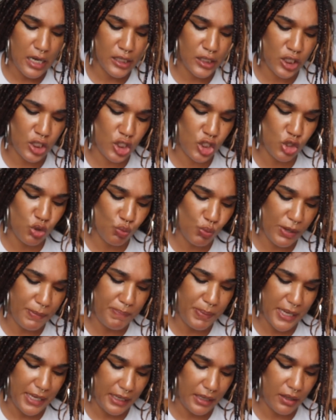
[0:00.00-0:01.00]

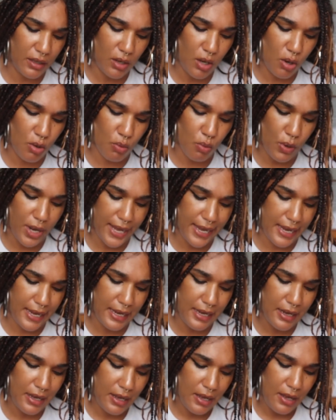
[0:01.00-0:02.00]
stripping
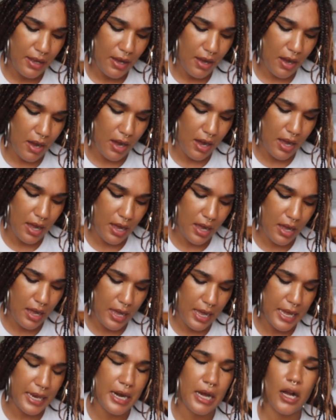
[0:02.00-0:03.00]
away,
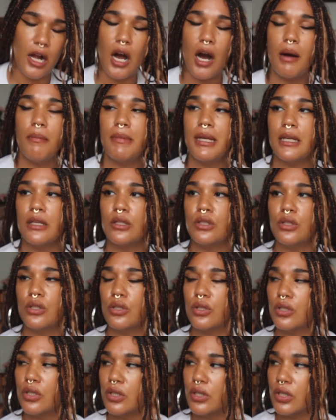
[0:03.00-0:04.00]
and a coming